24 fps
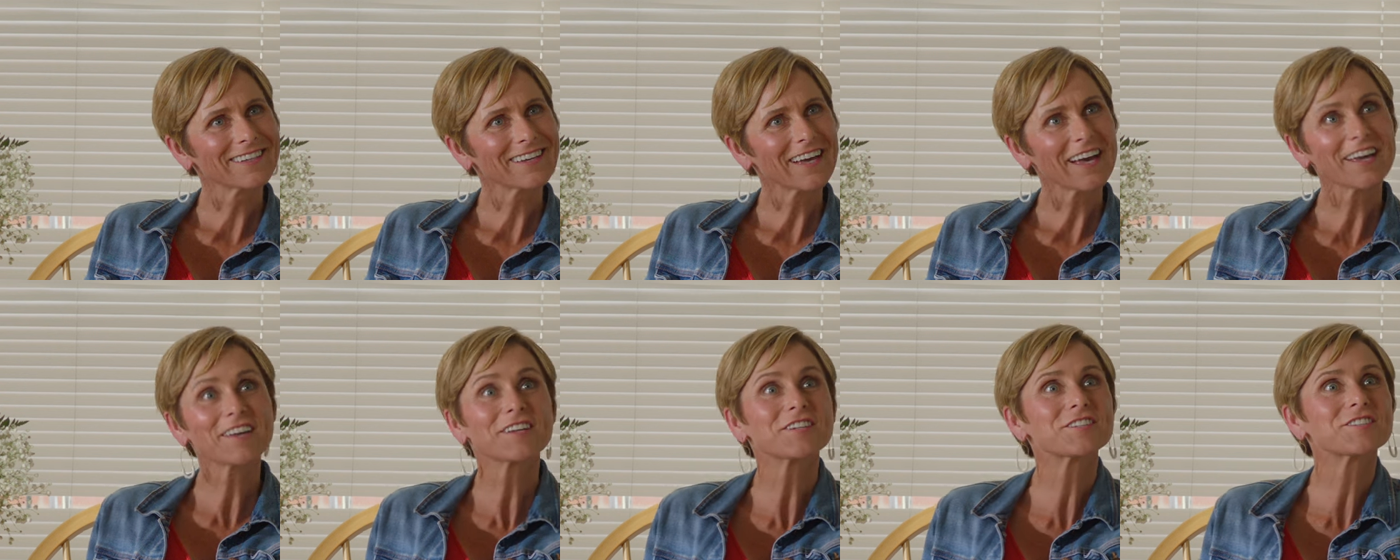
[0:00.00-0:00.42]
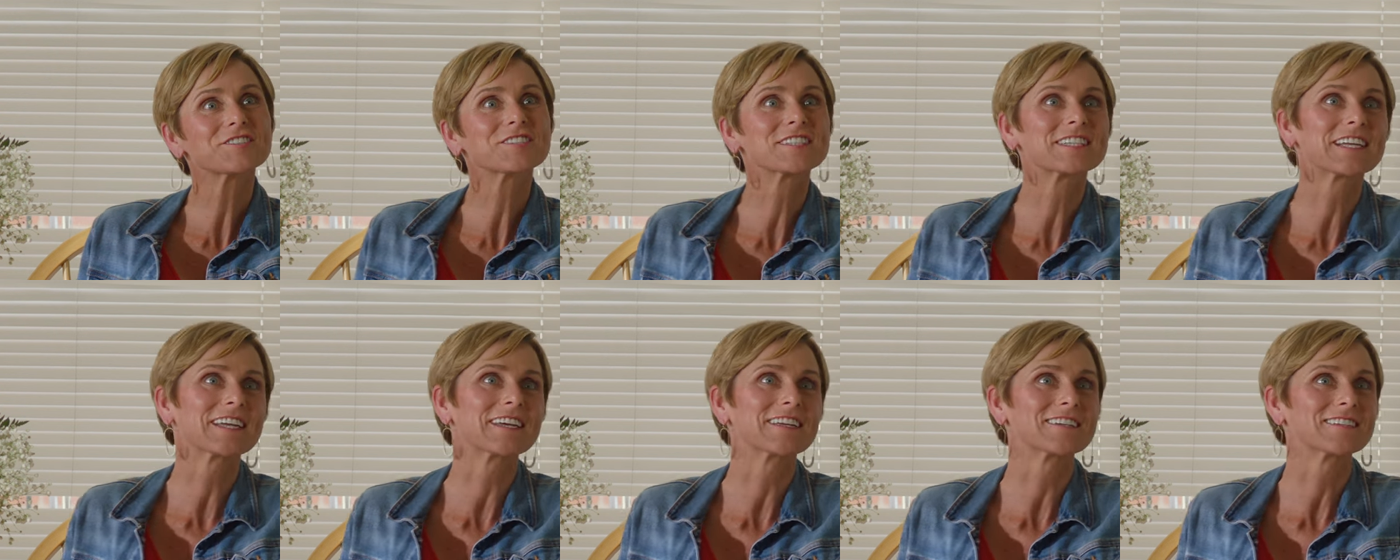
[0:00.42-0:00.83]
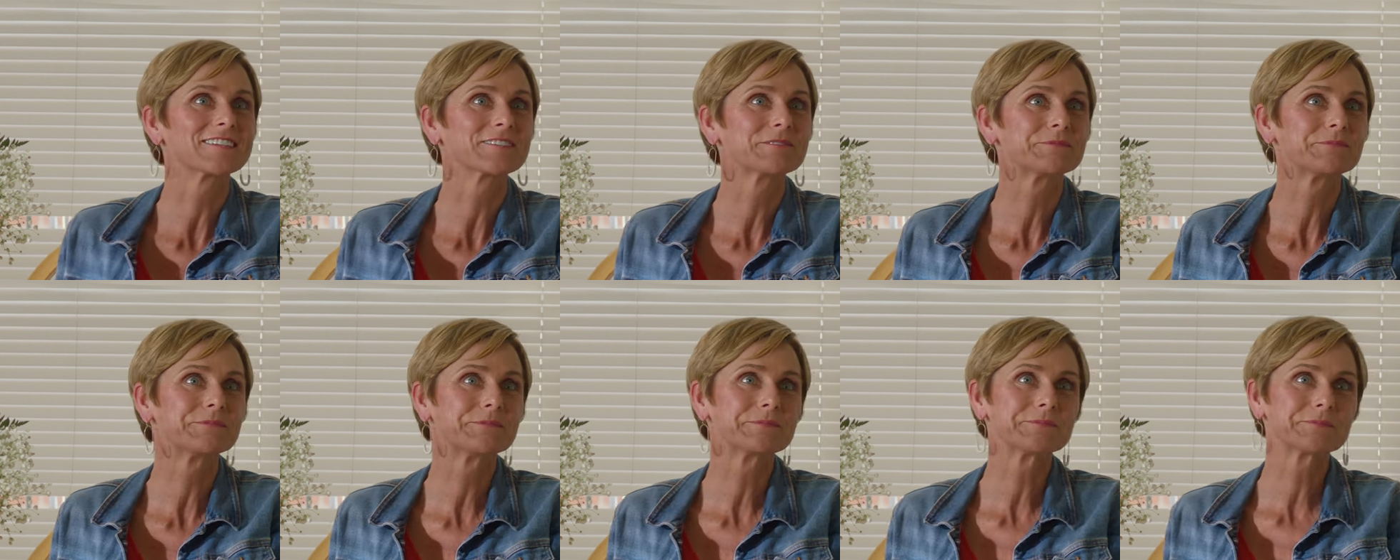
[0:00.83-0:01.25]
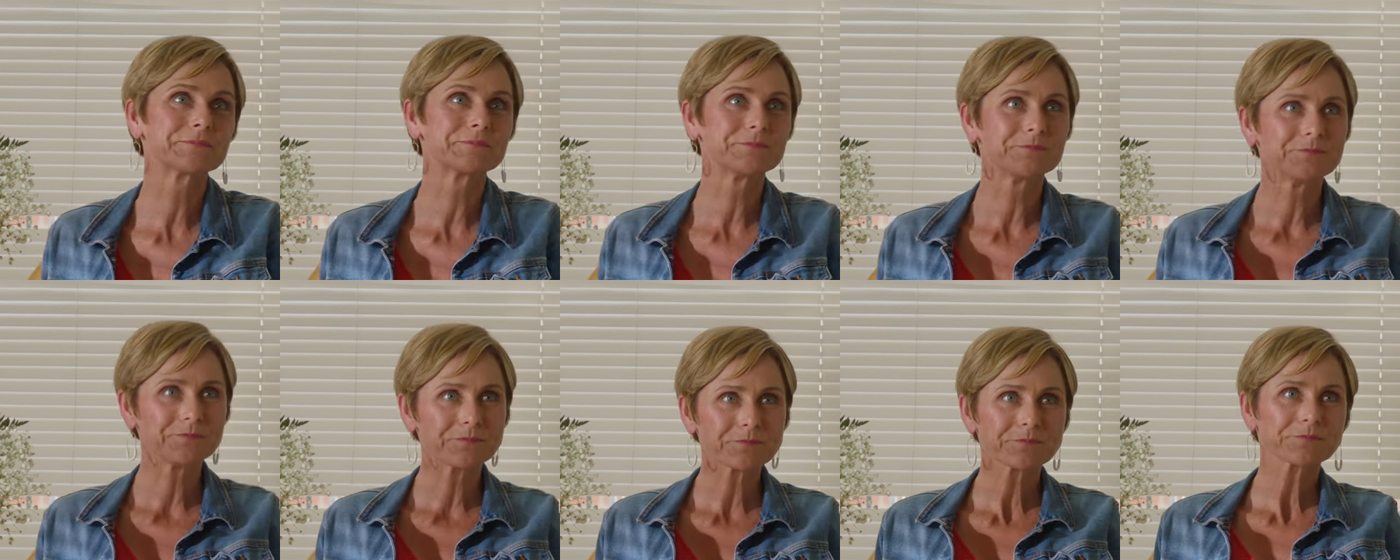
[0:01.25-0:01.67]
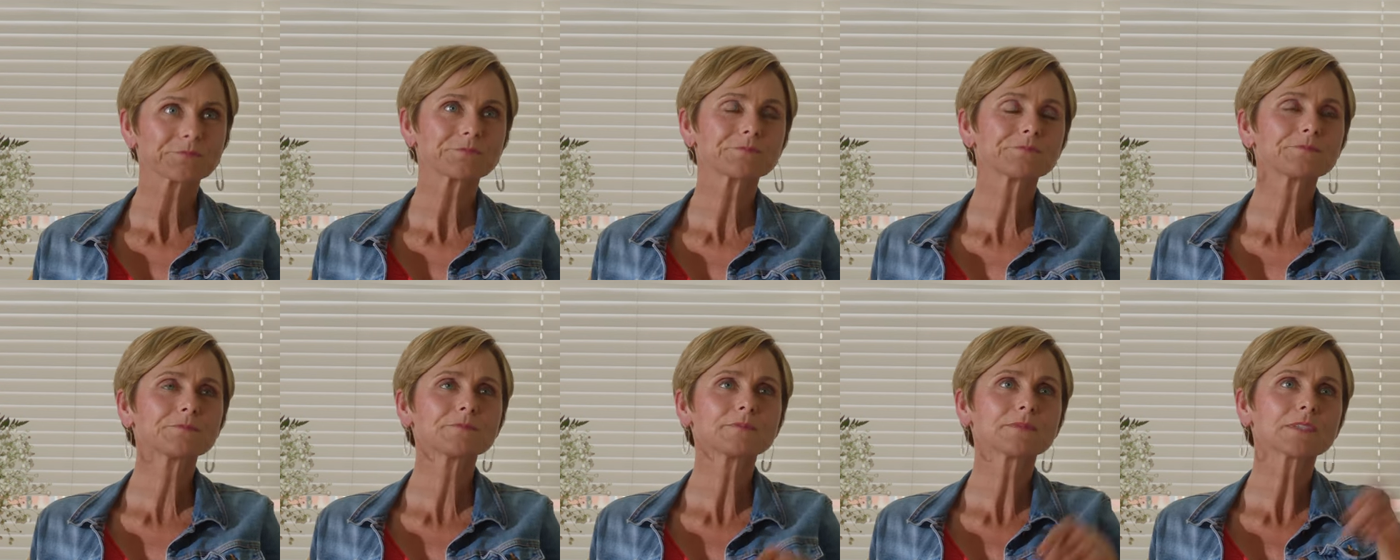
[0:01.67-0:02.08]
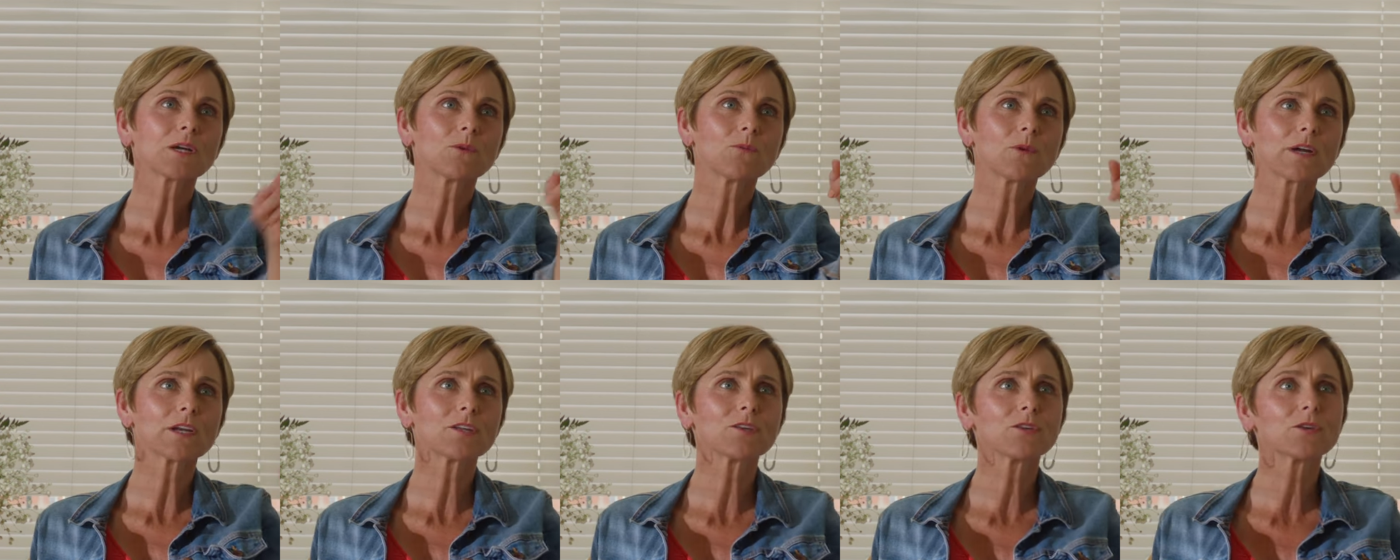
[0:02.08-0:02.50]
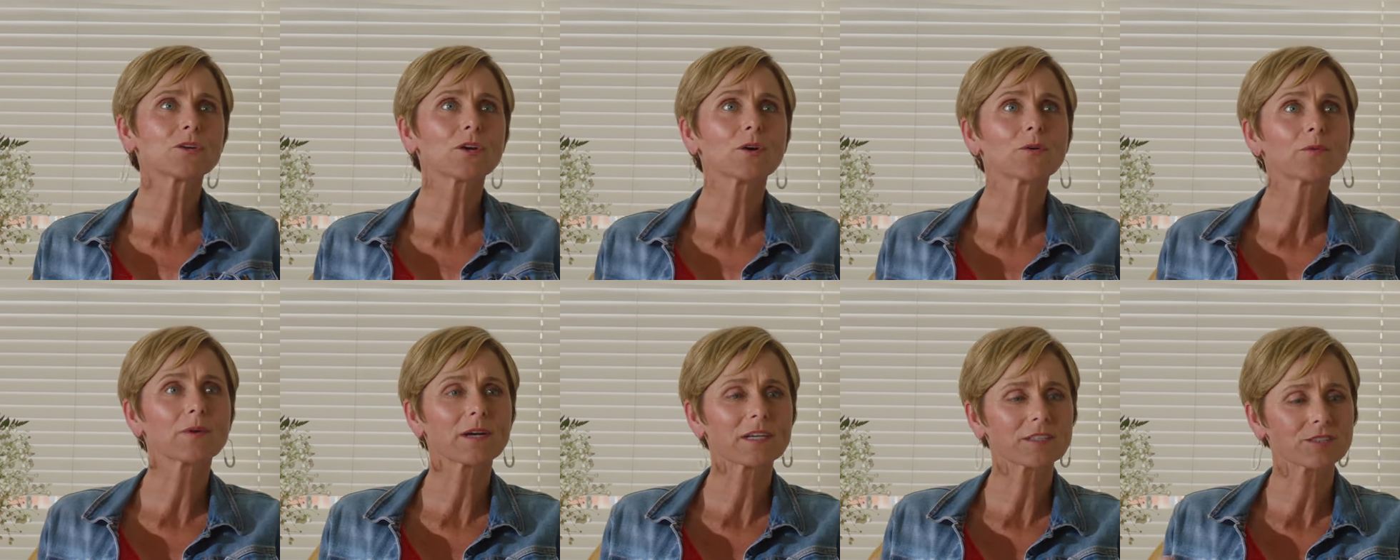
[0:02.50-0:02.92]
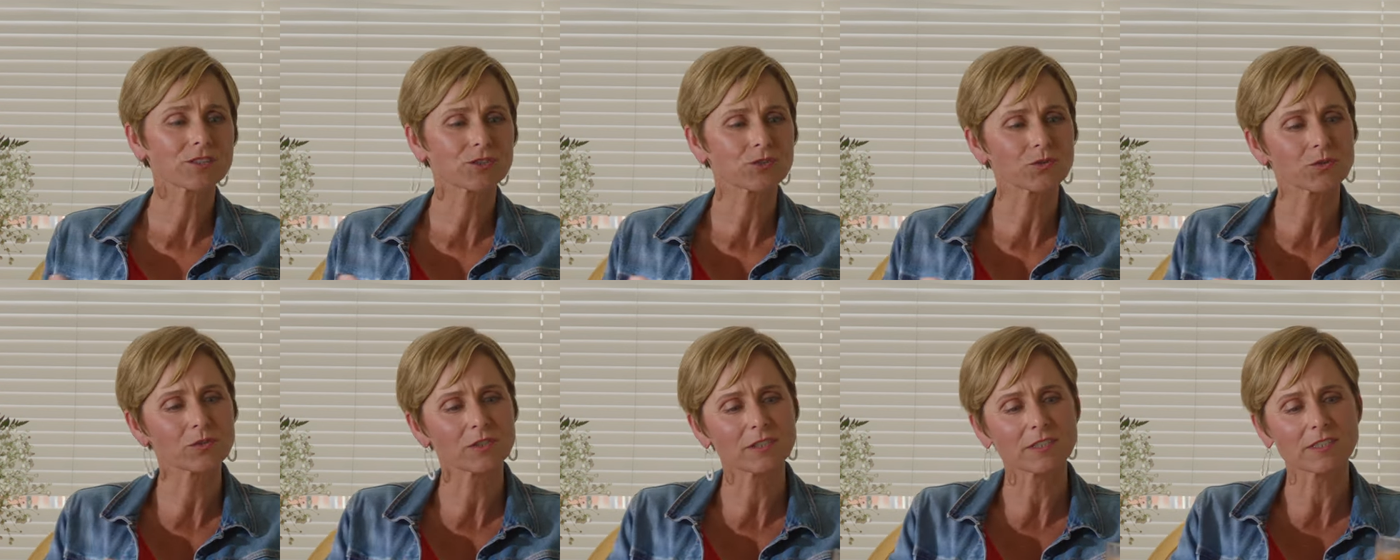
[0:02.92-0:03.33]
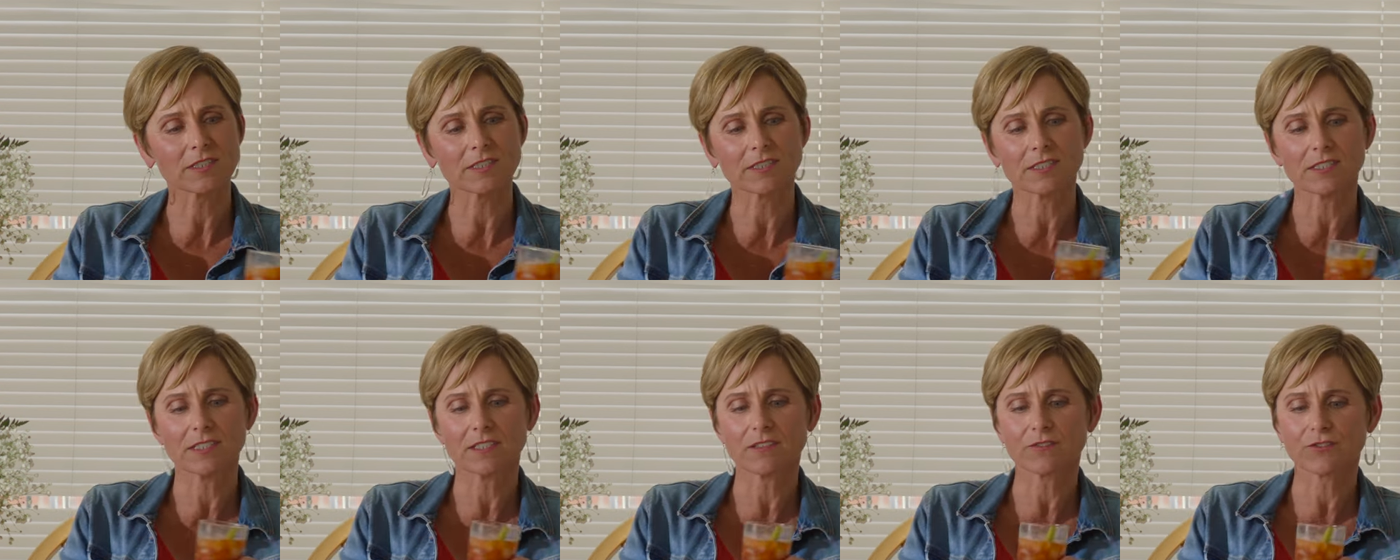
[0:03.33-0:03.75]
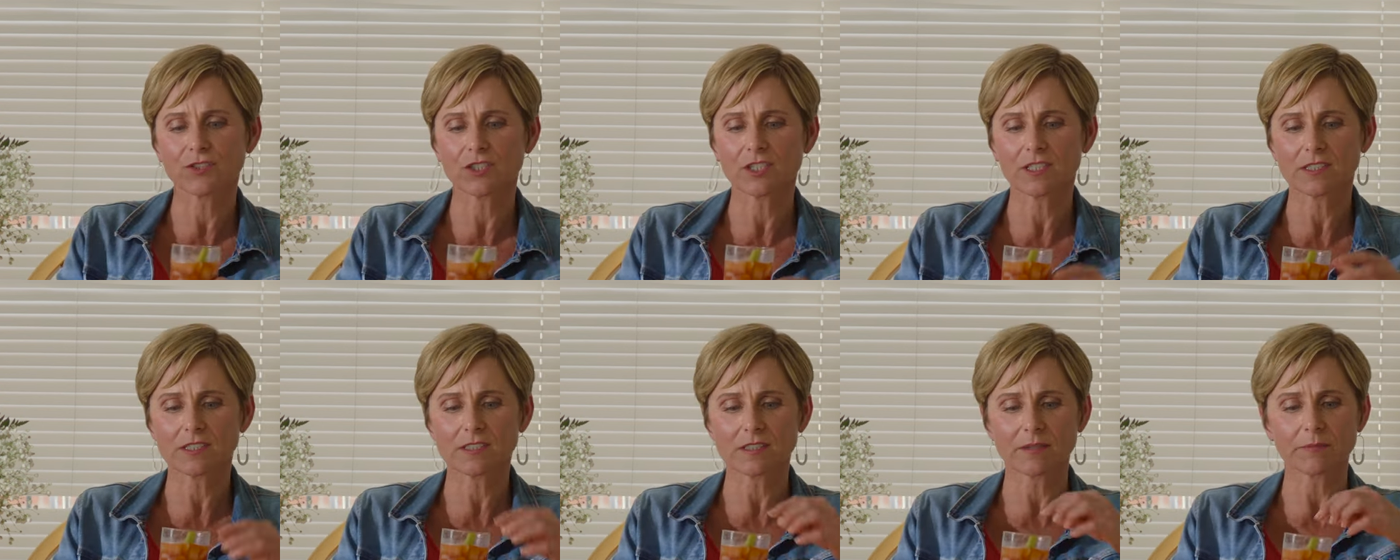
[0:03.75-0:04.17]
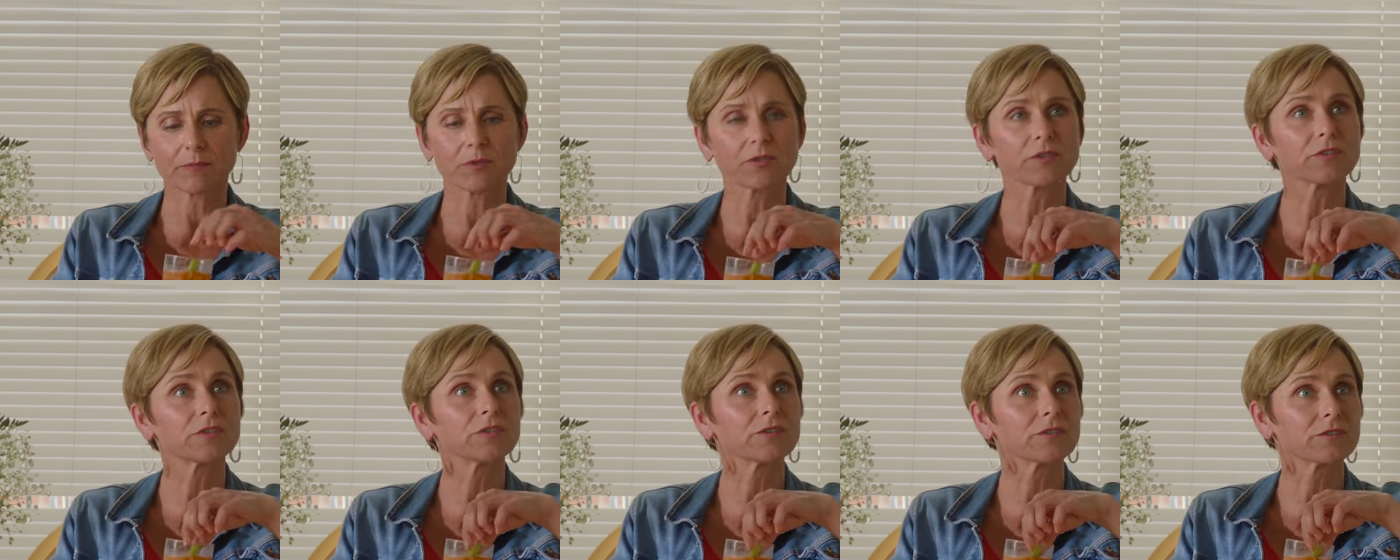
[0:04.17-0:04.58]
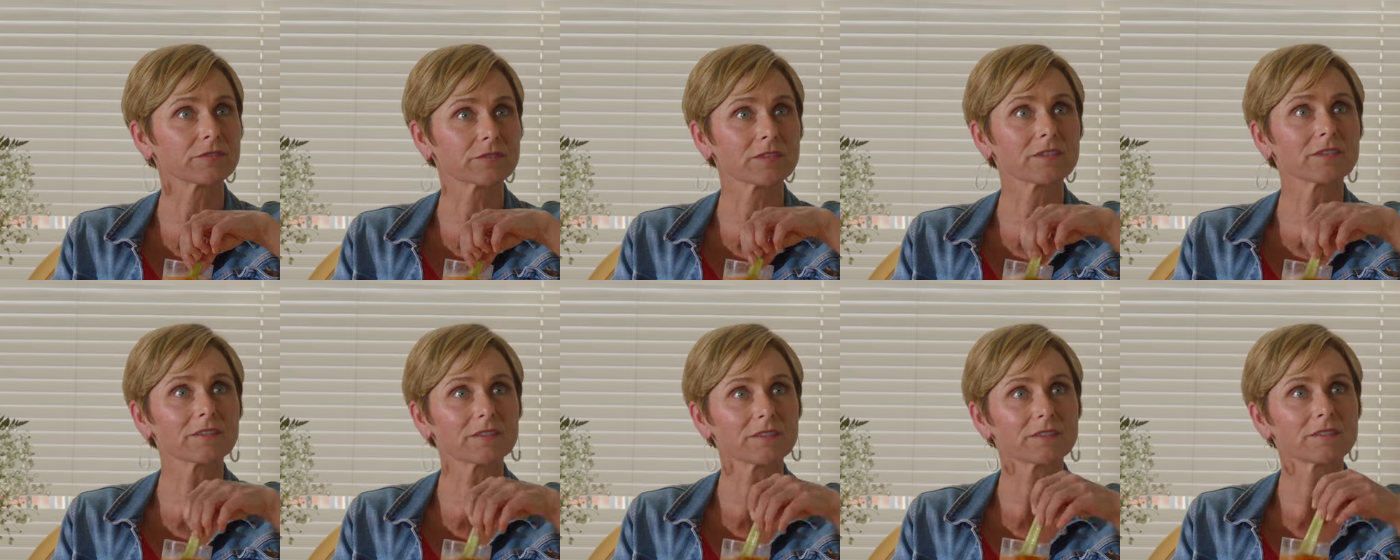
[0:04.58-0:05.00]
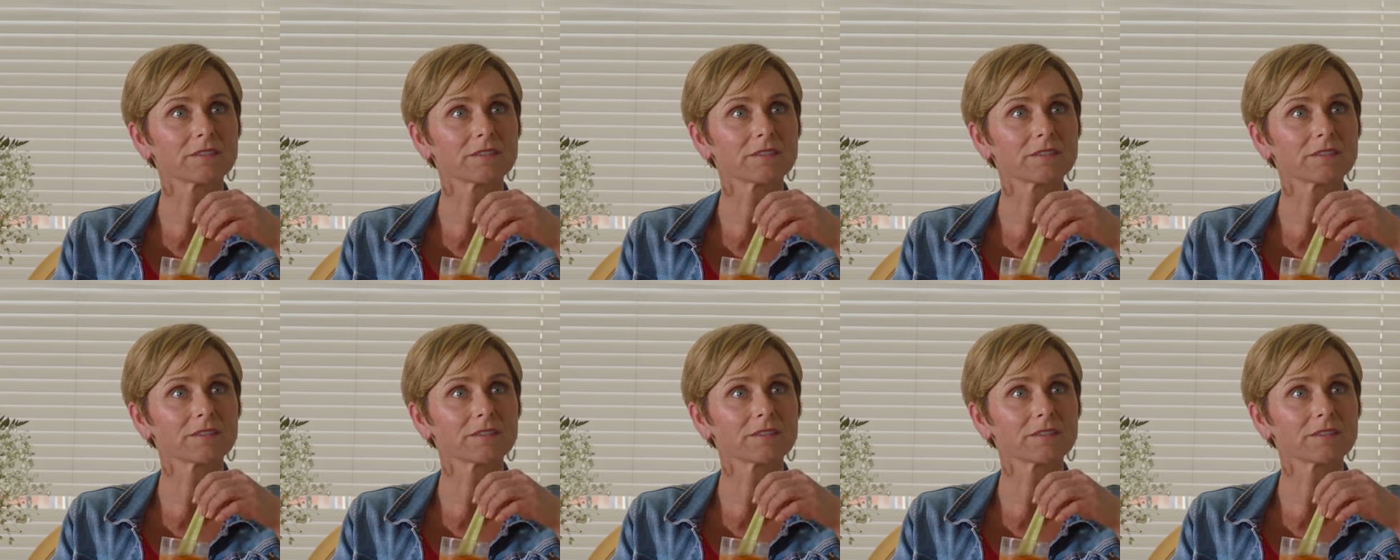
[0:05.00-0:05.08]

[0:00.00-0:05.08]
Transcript: I understand. Why don't you go ask George and see if she has some you can use, huh?